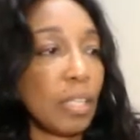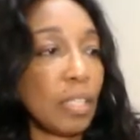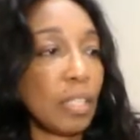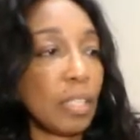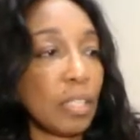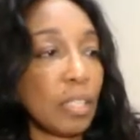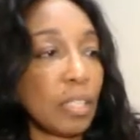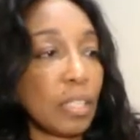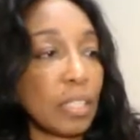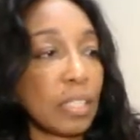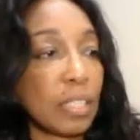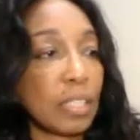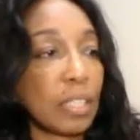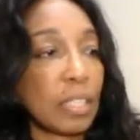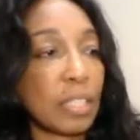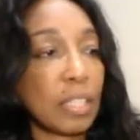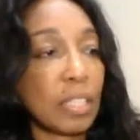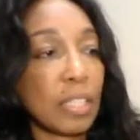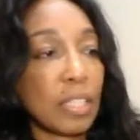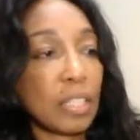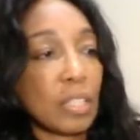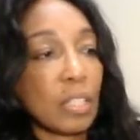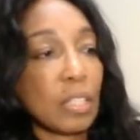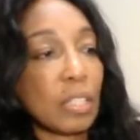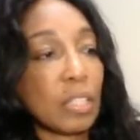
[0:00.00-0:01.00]
You're going to set
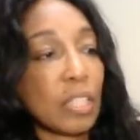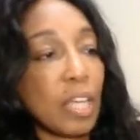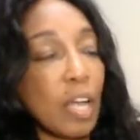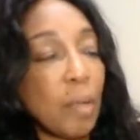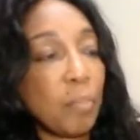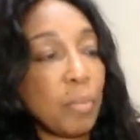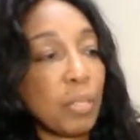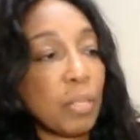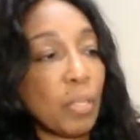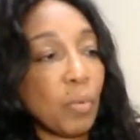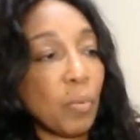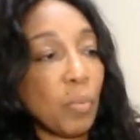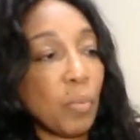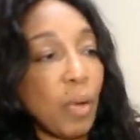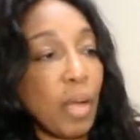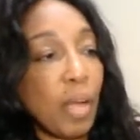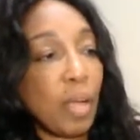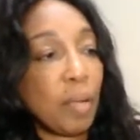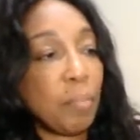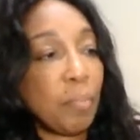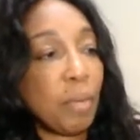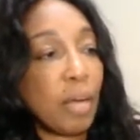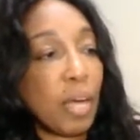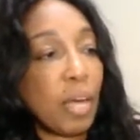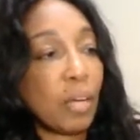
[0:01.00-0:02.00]
this on top of your
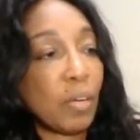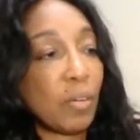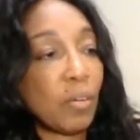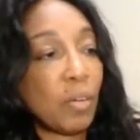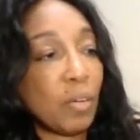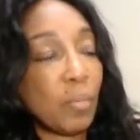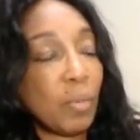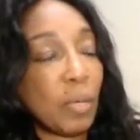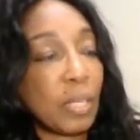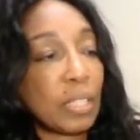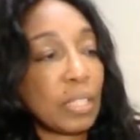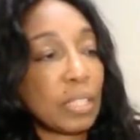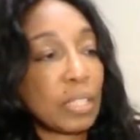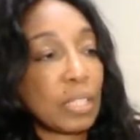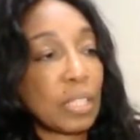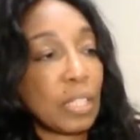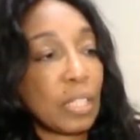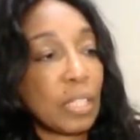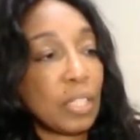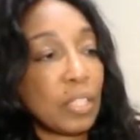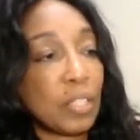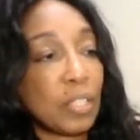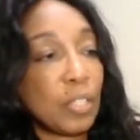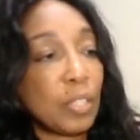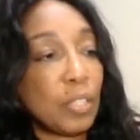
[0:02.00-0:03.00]
wine bottle, and what it's going
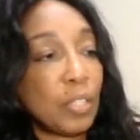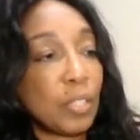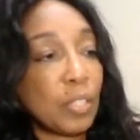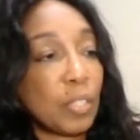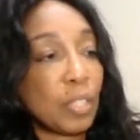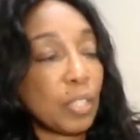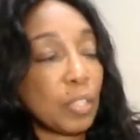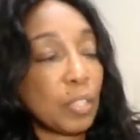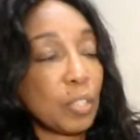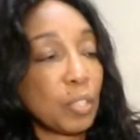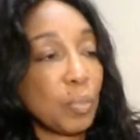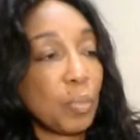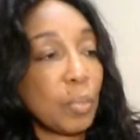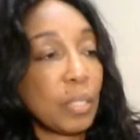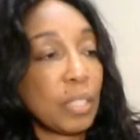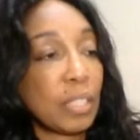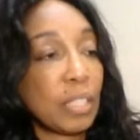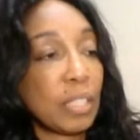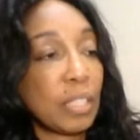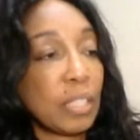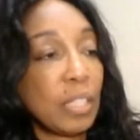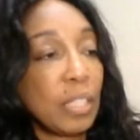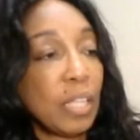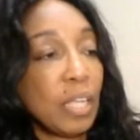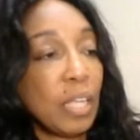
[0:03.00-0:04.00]
to do, you're going to twist
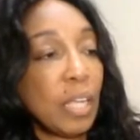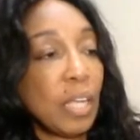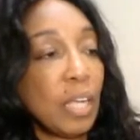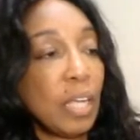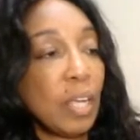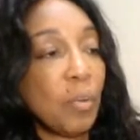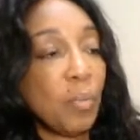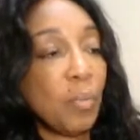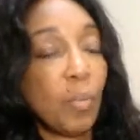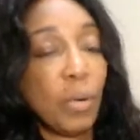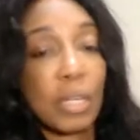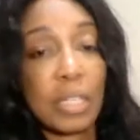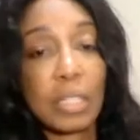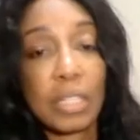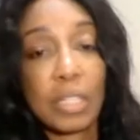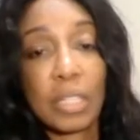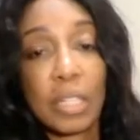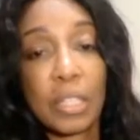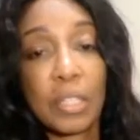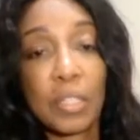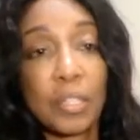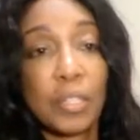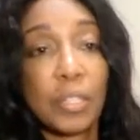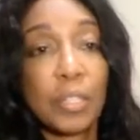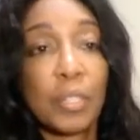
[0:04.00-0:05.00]
it, and what it's
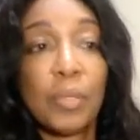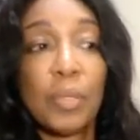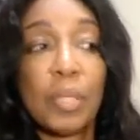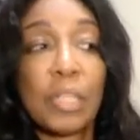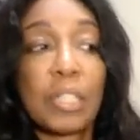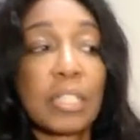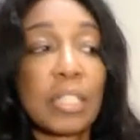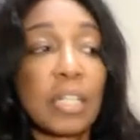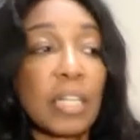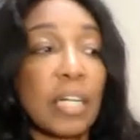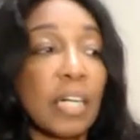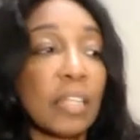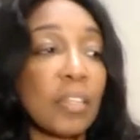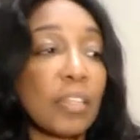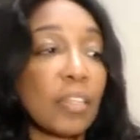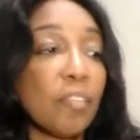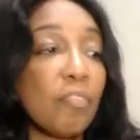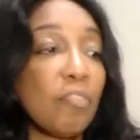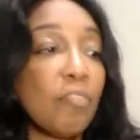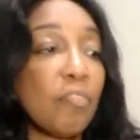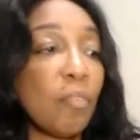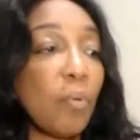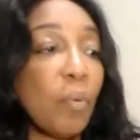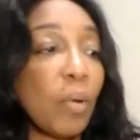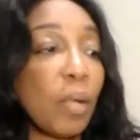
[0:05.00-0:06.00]
going to do is cut the
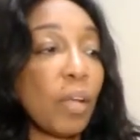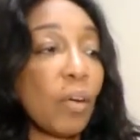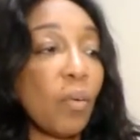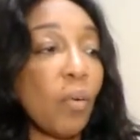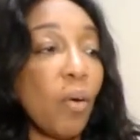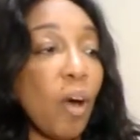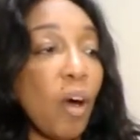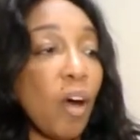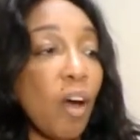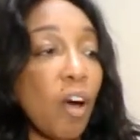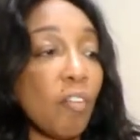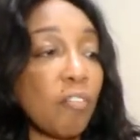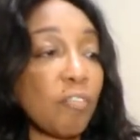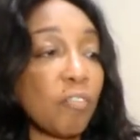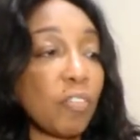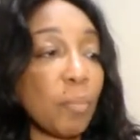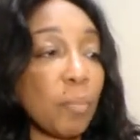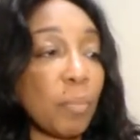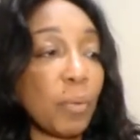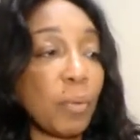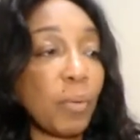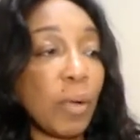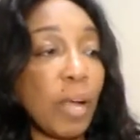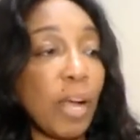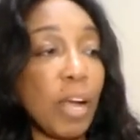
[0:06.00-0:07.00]
foil off
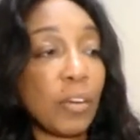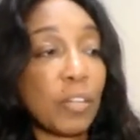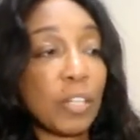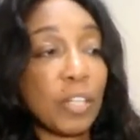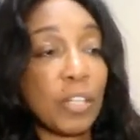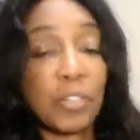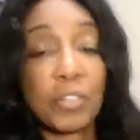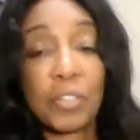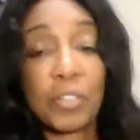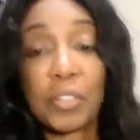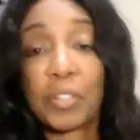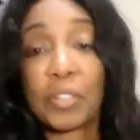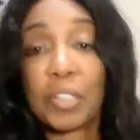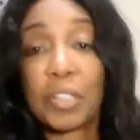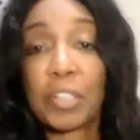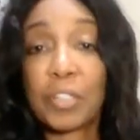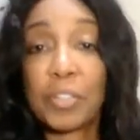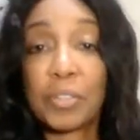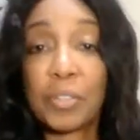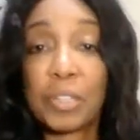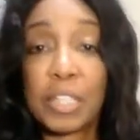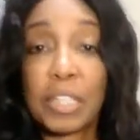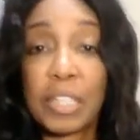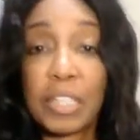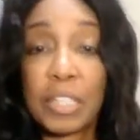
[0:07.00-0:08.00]
from around here so that you
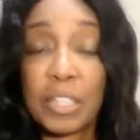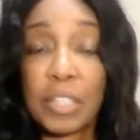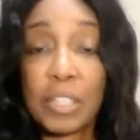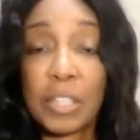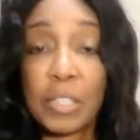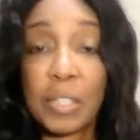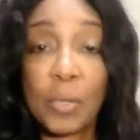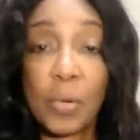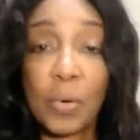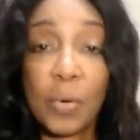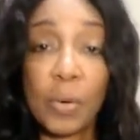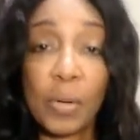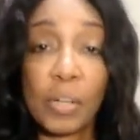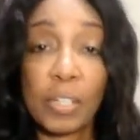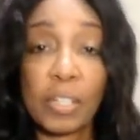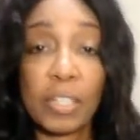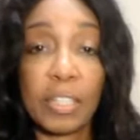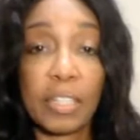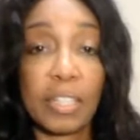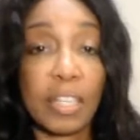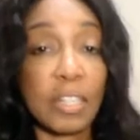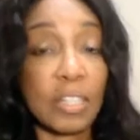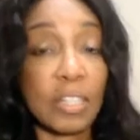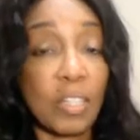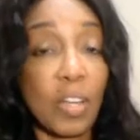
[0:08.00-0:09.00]
can get to the cork, and
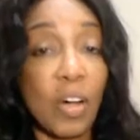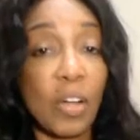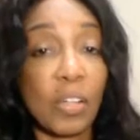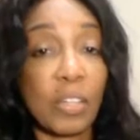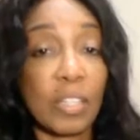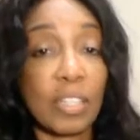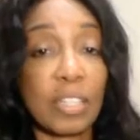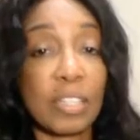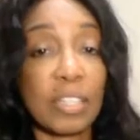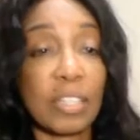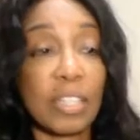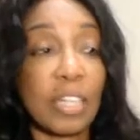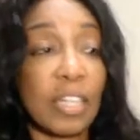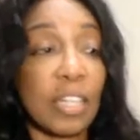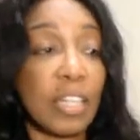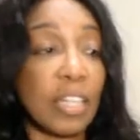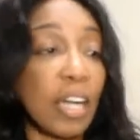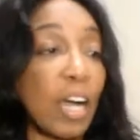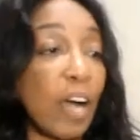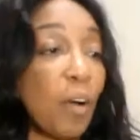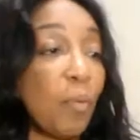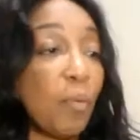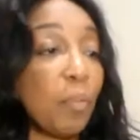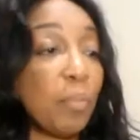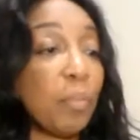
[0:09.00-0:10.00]
that's all that's needed.
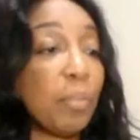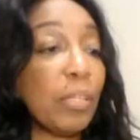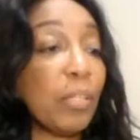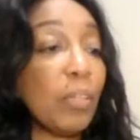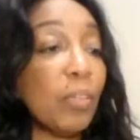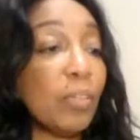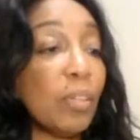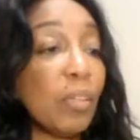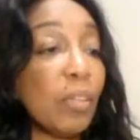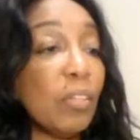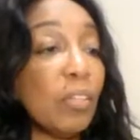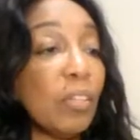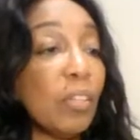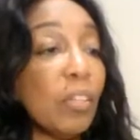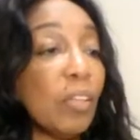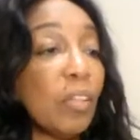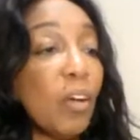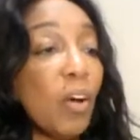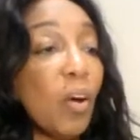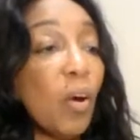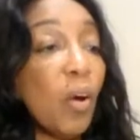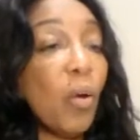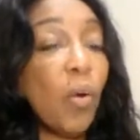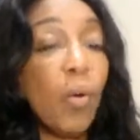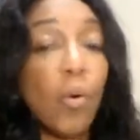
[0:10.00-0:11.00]
I would peel the
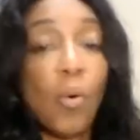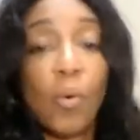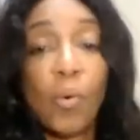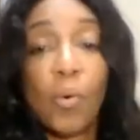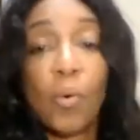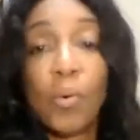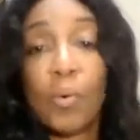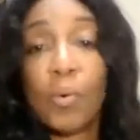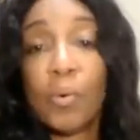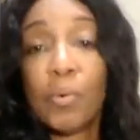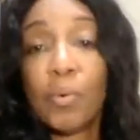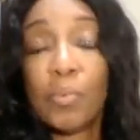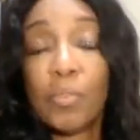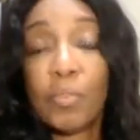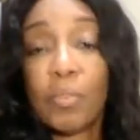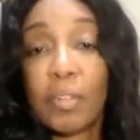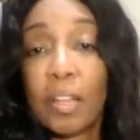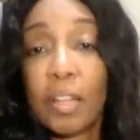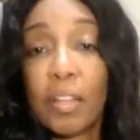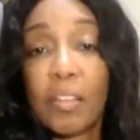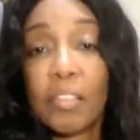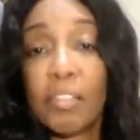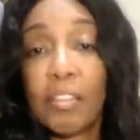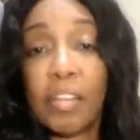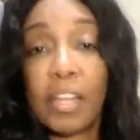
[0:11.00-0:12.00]
whole
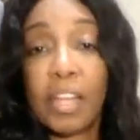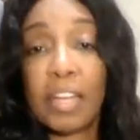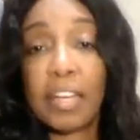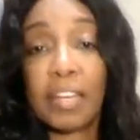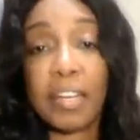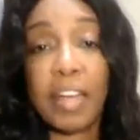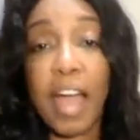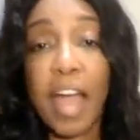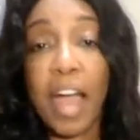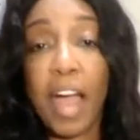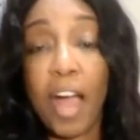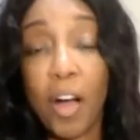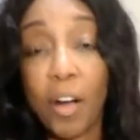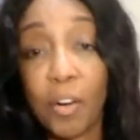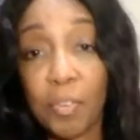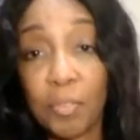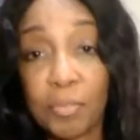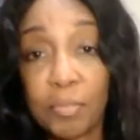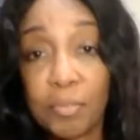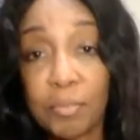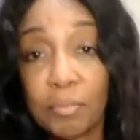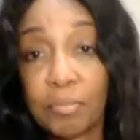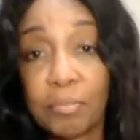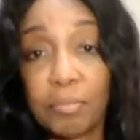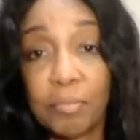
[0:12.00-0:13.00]
thing
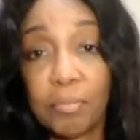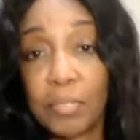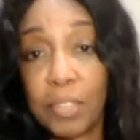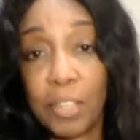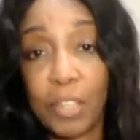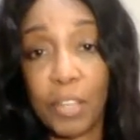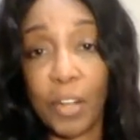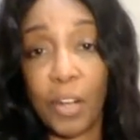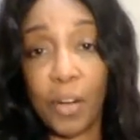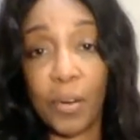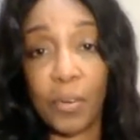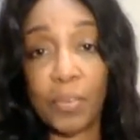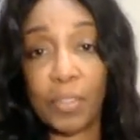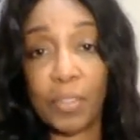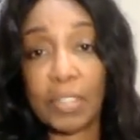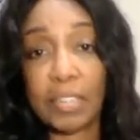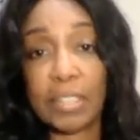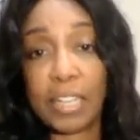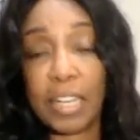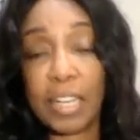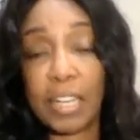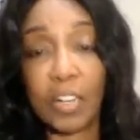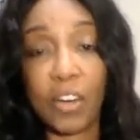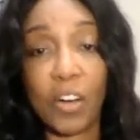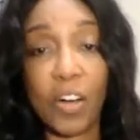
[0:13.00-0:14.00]
down, and
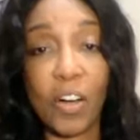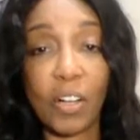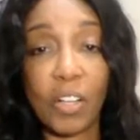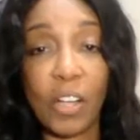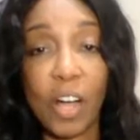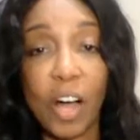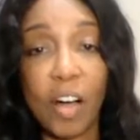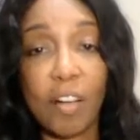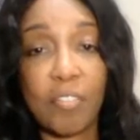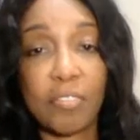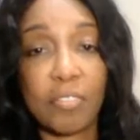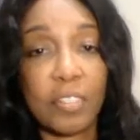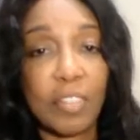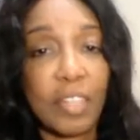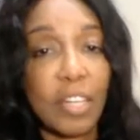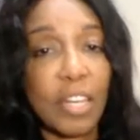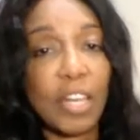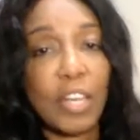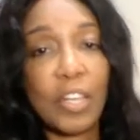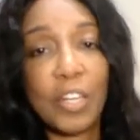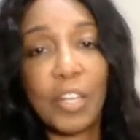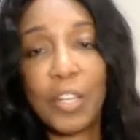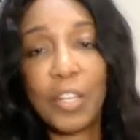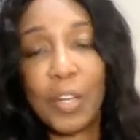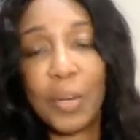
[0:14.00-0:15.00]
take it all off.
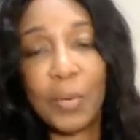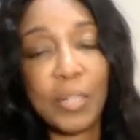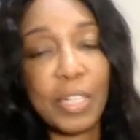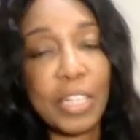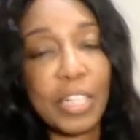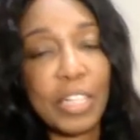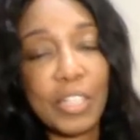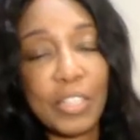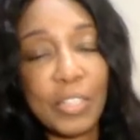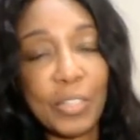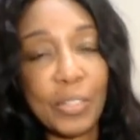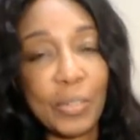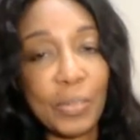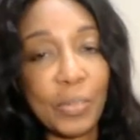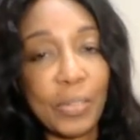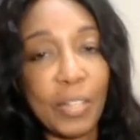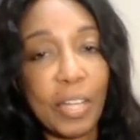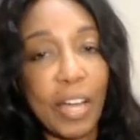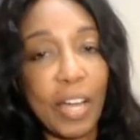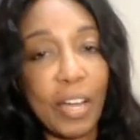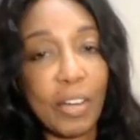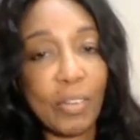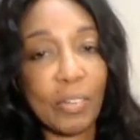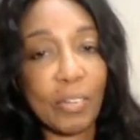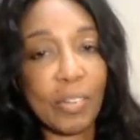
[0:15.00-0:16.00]
No need to do
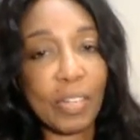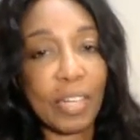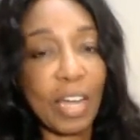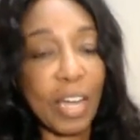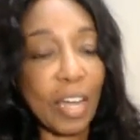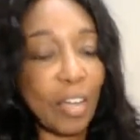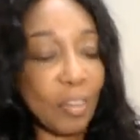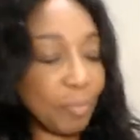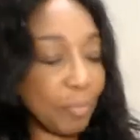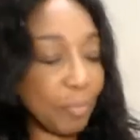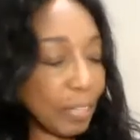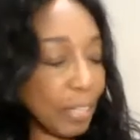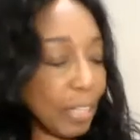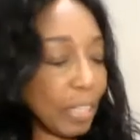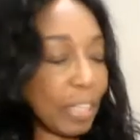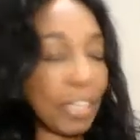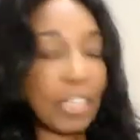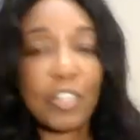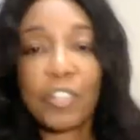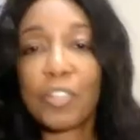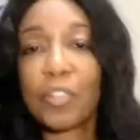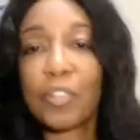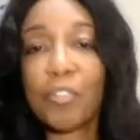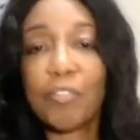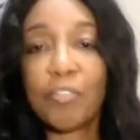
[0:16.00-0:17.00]
that, okay?
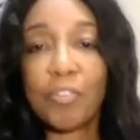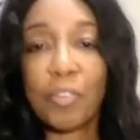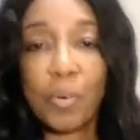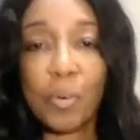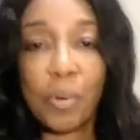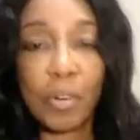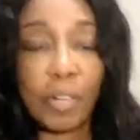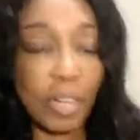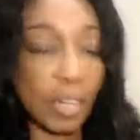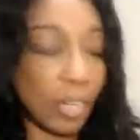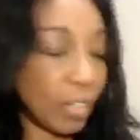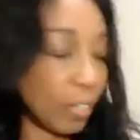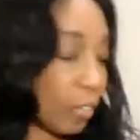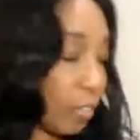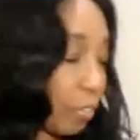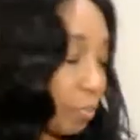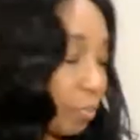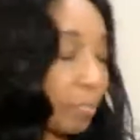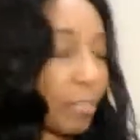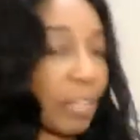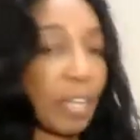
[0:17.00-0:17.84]
Get your foil cutter.